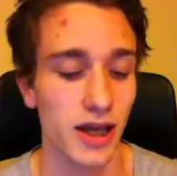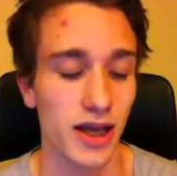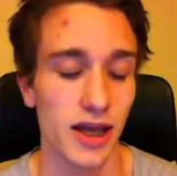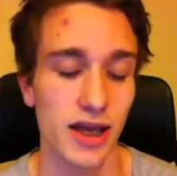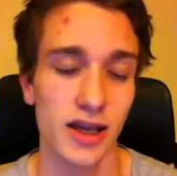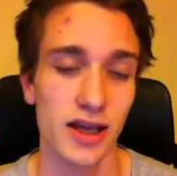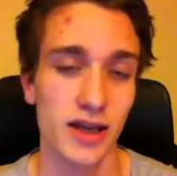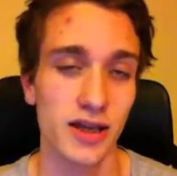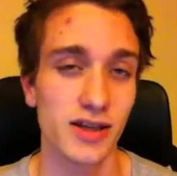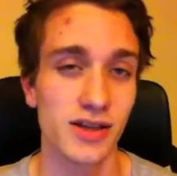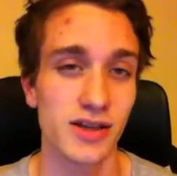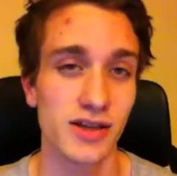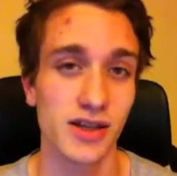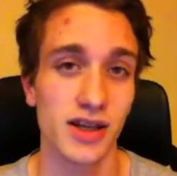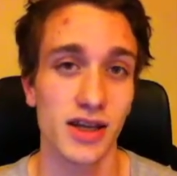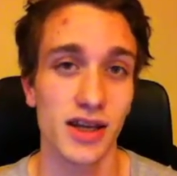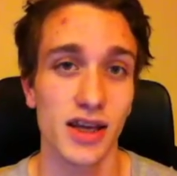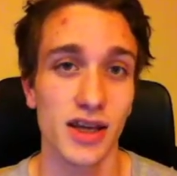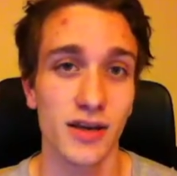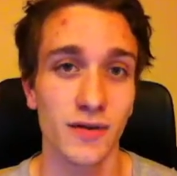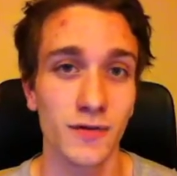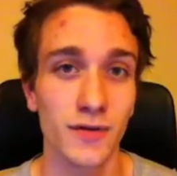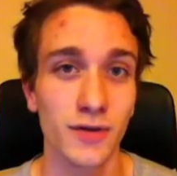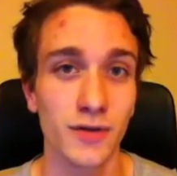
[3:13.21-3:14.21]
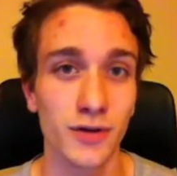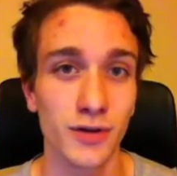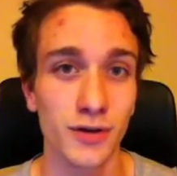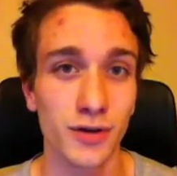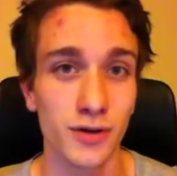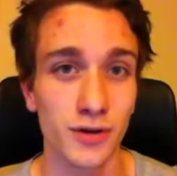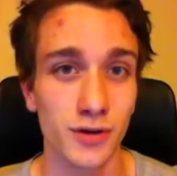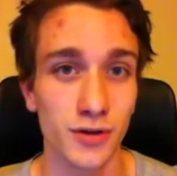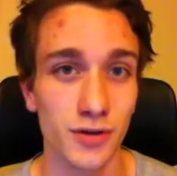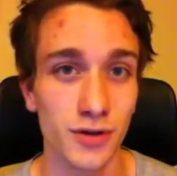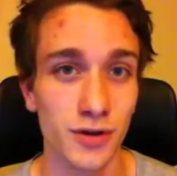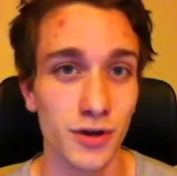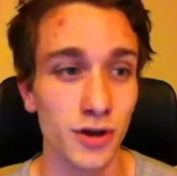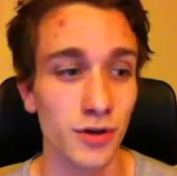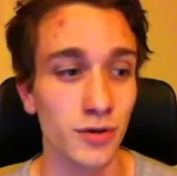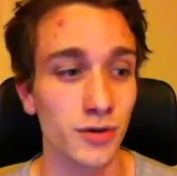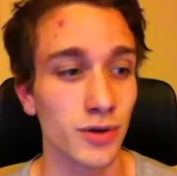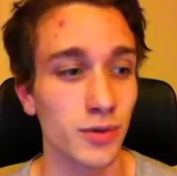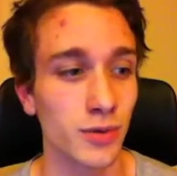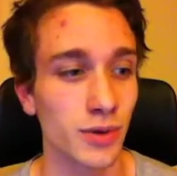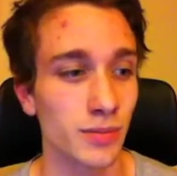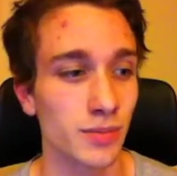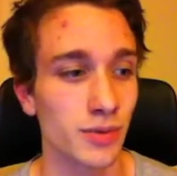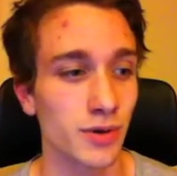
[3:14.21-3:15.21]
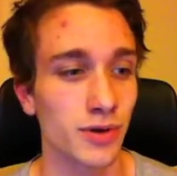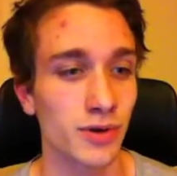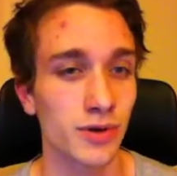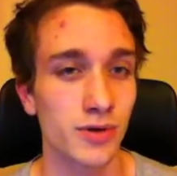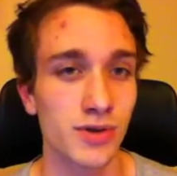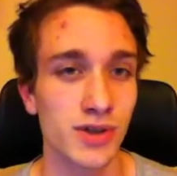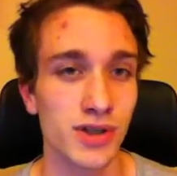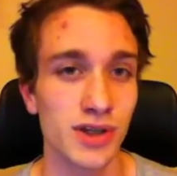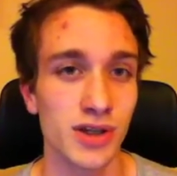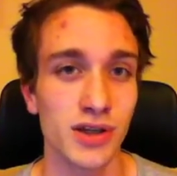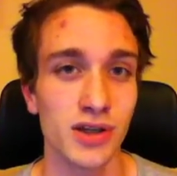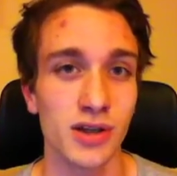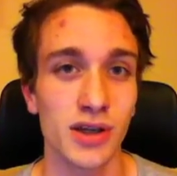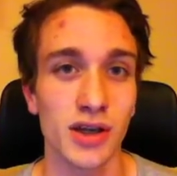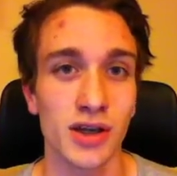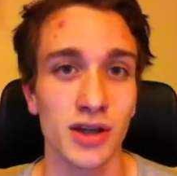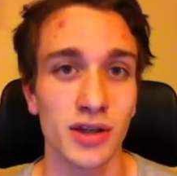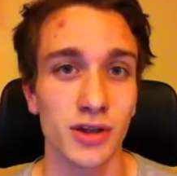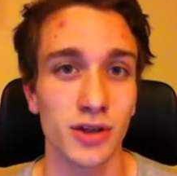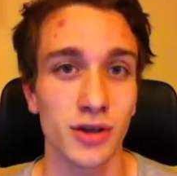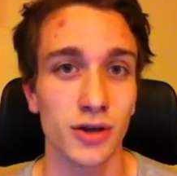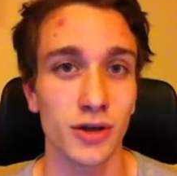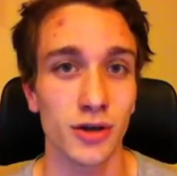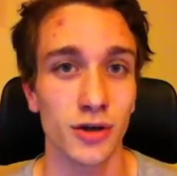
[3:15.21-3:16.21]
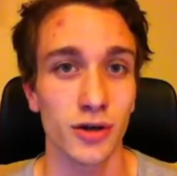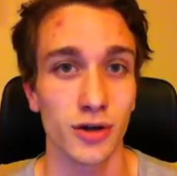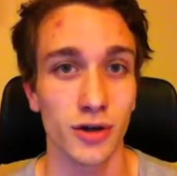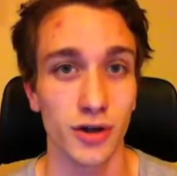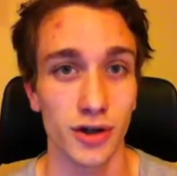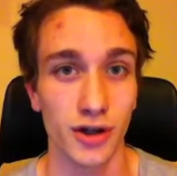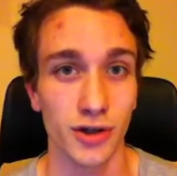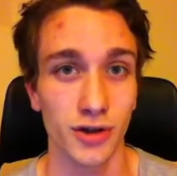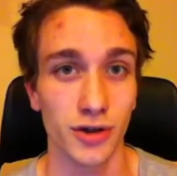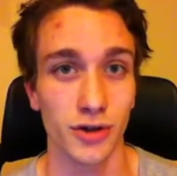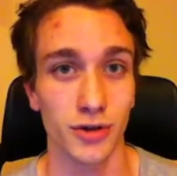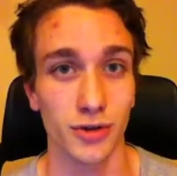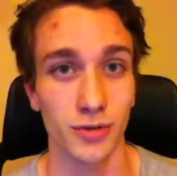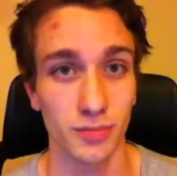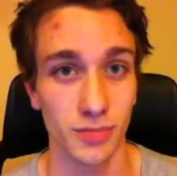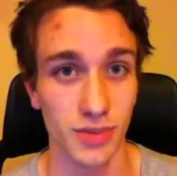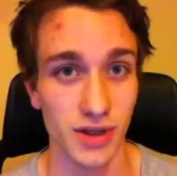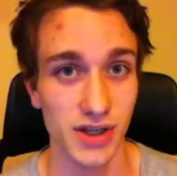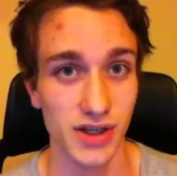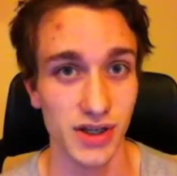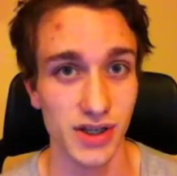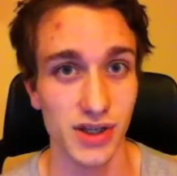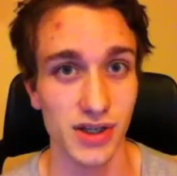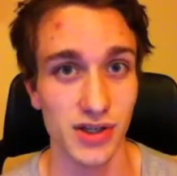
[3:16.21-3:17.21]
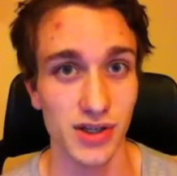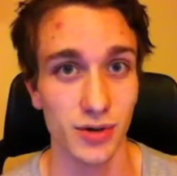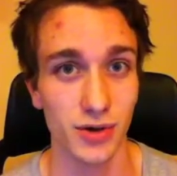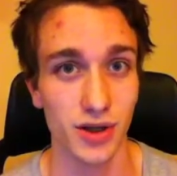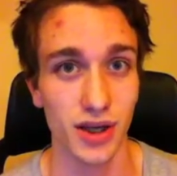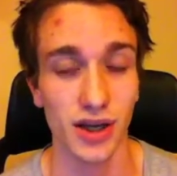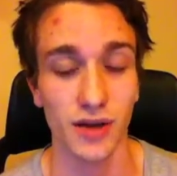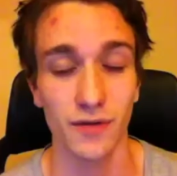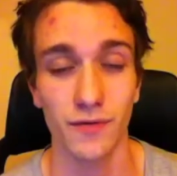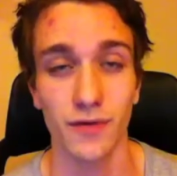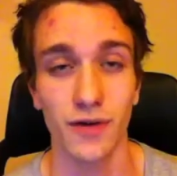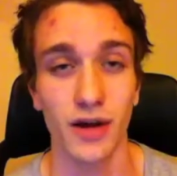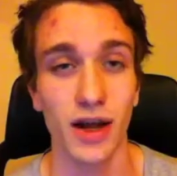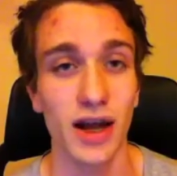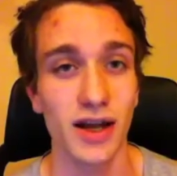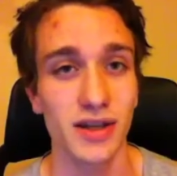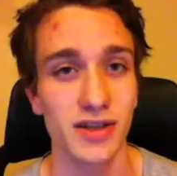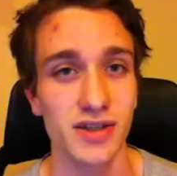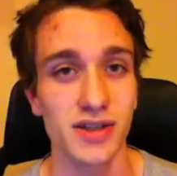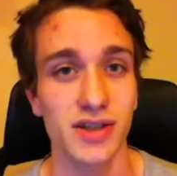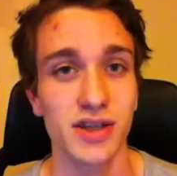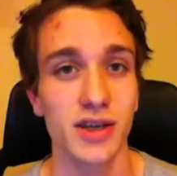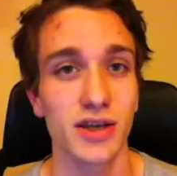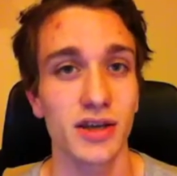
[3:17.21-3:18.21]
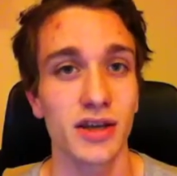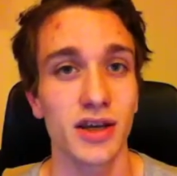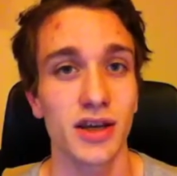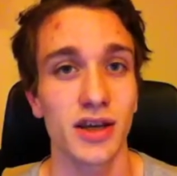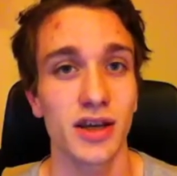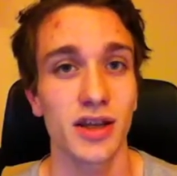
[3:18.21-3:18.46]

is if you're the only one producing in your business, okay, for Etsy,